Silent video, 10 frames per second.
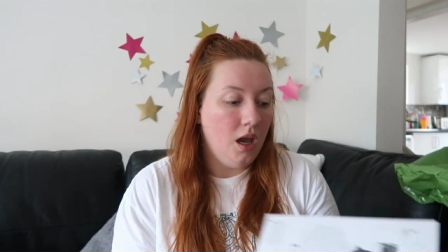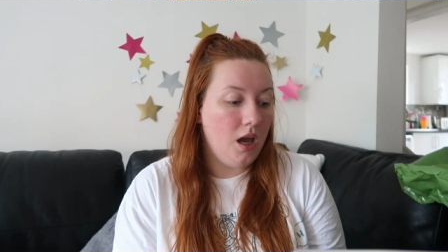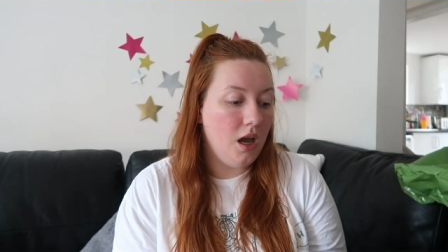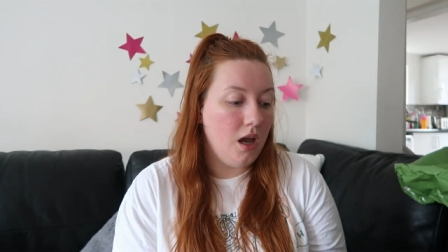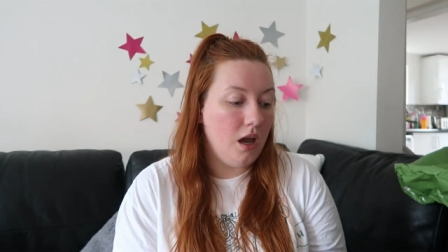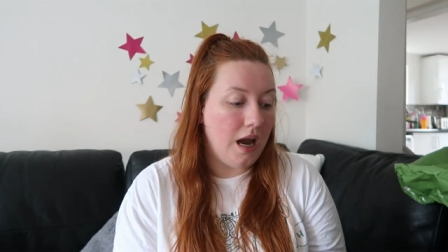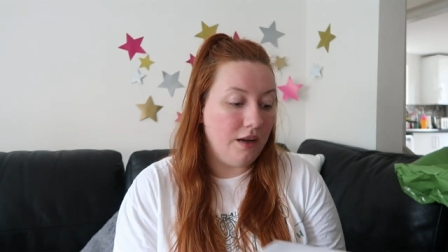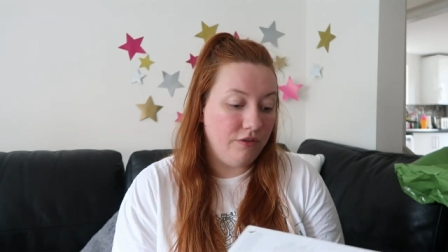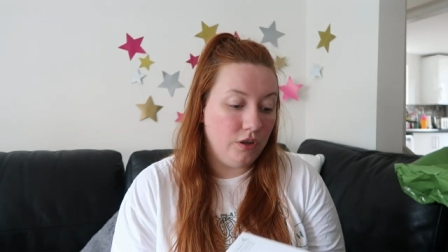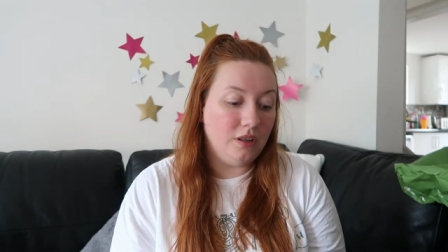Uh,
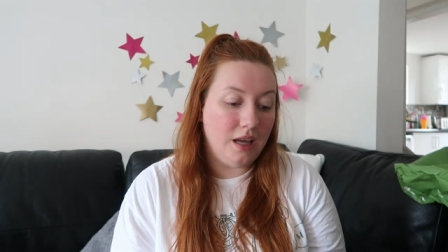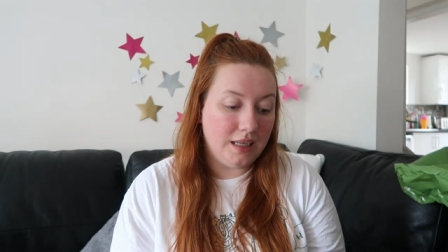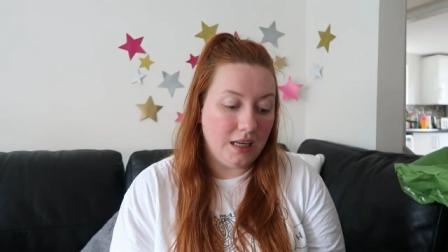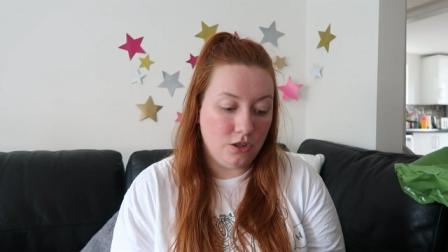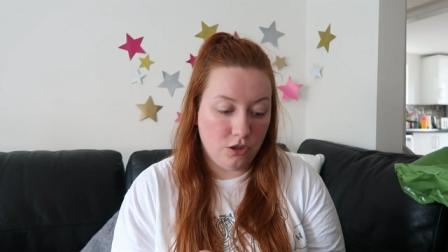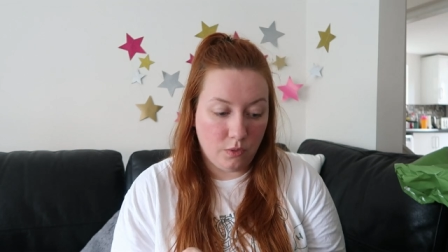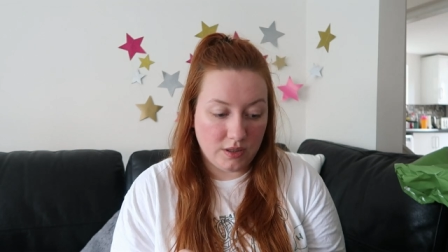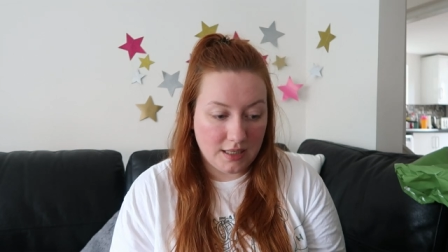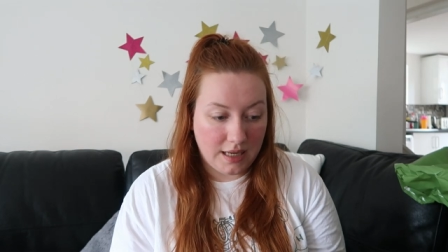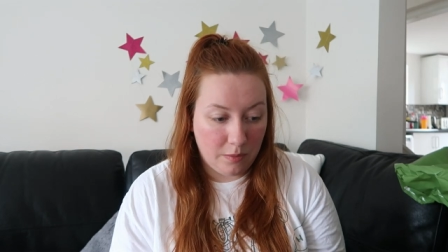I feel like I do
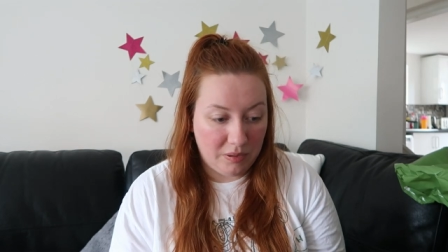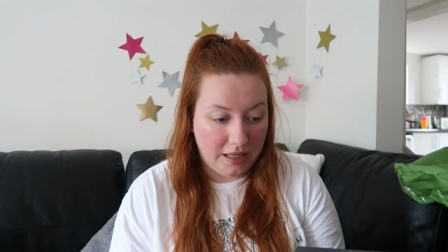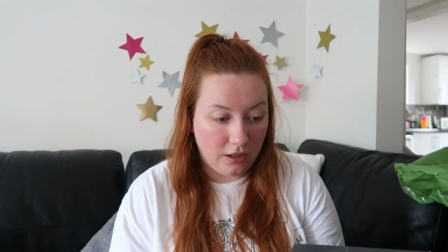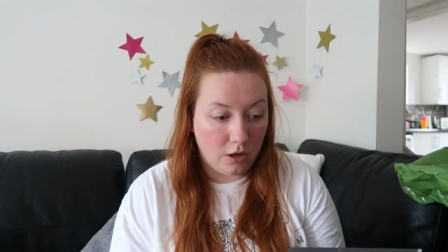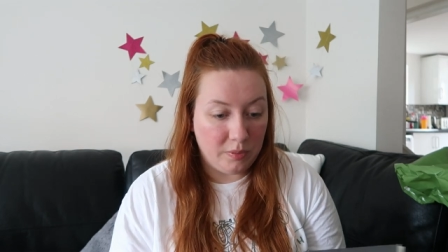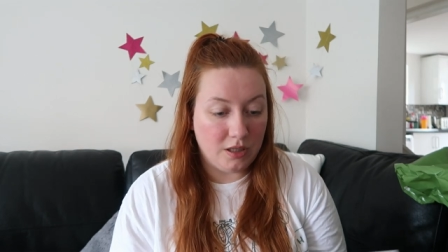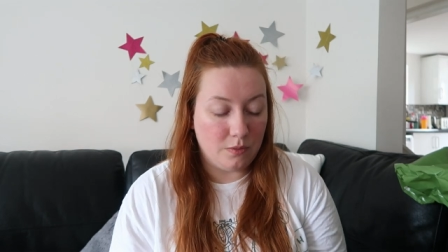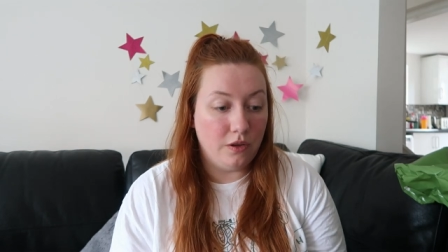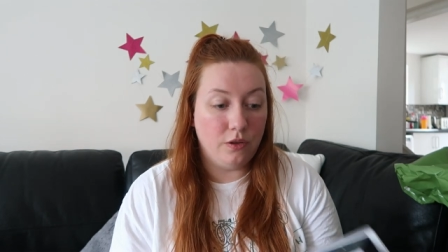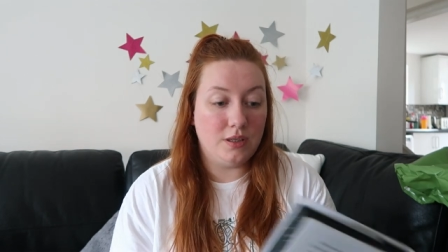want to get a plain copy
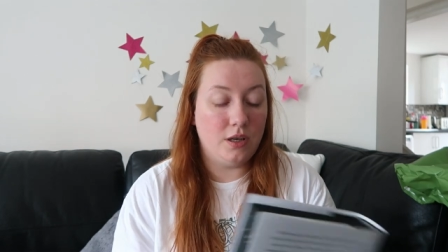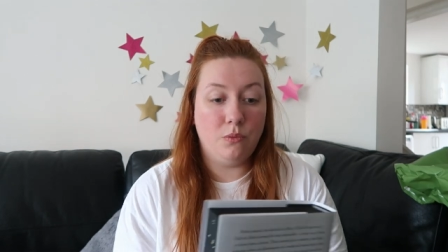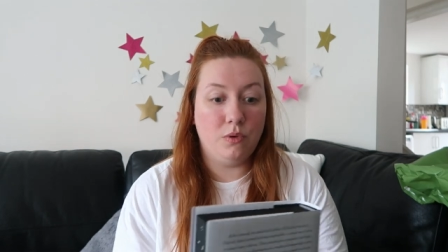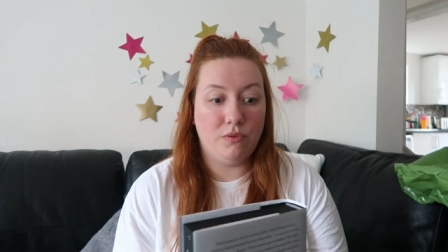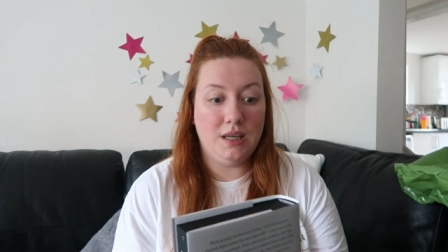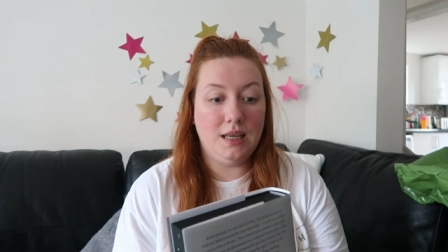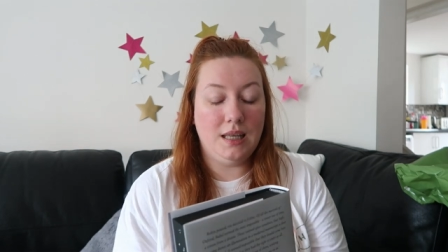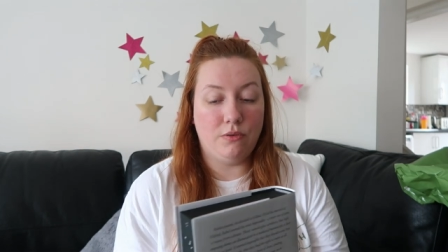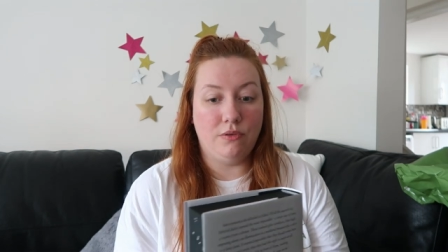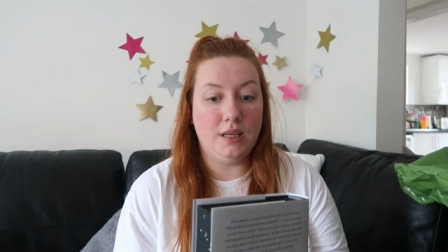as well though because I don't want to read
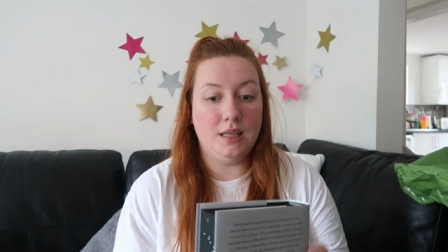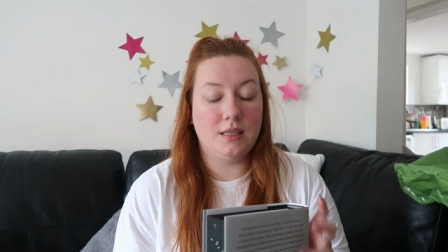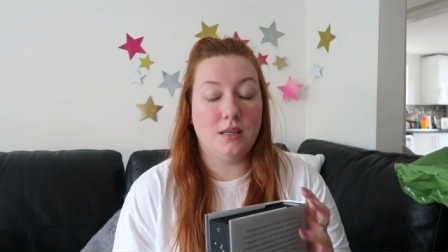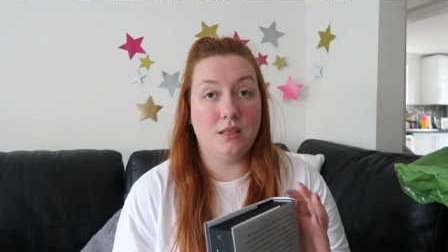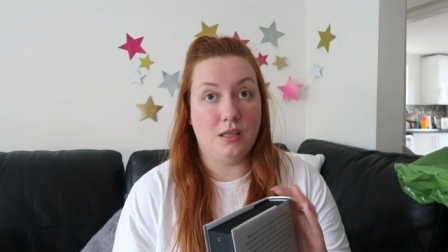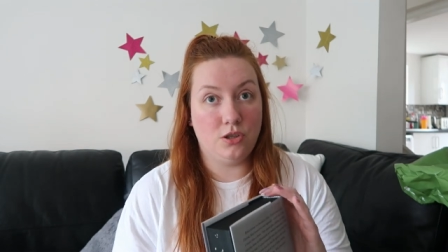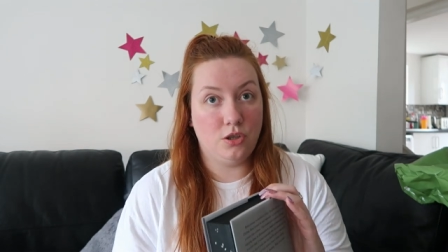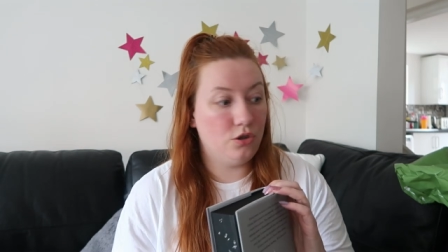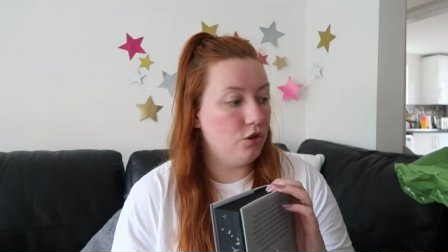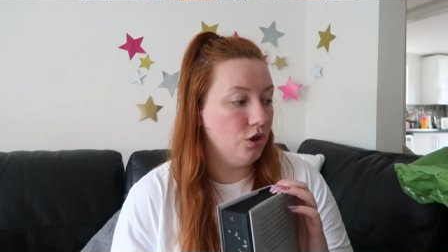either of these because
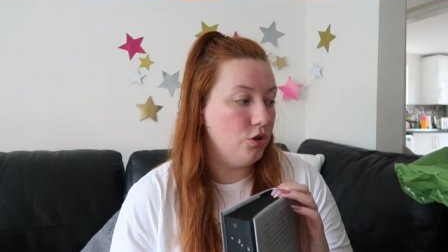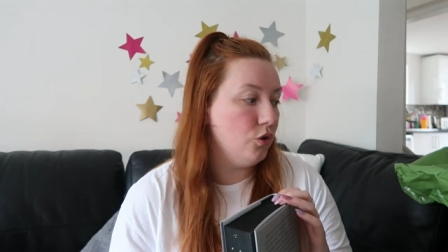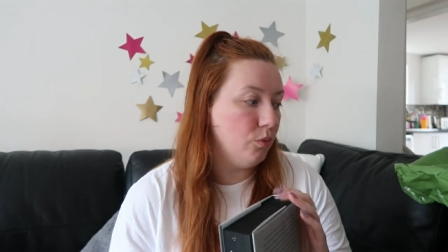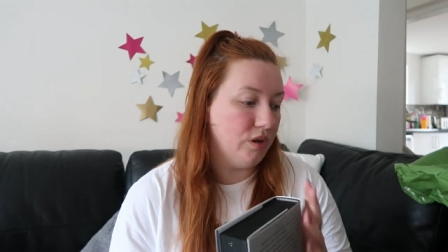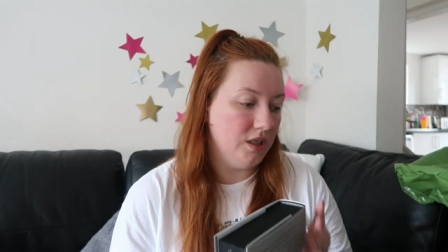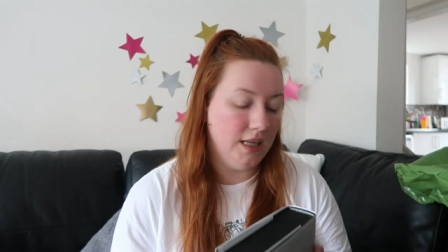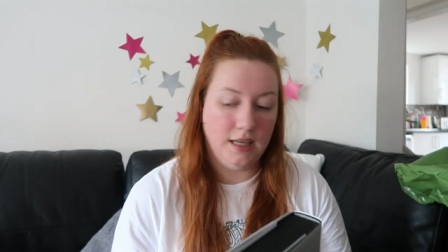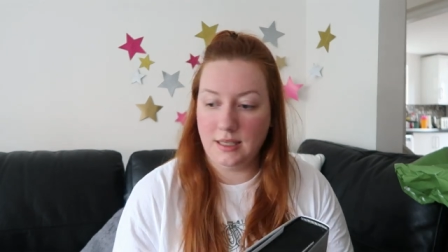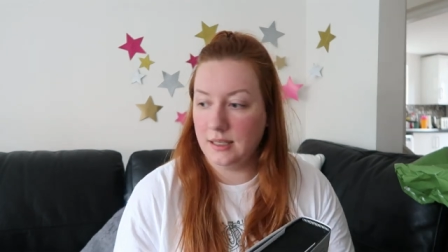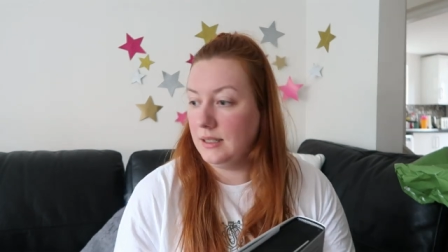they're, they're too pretty.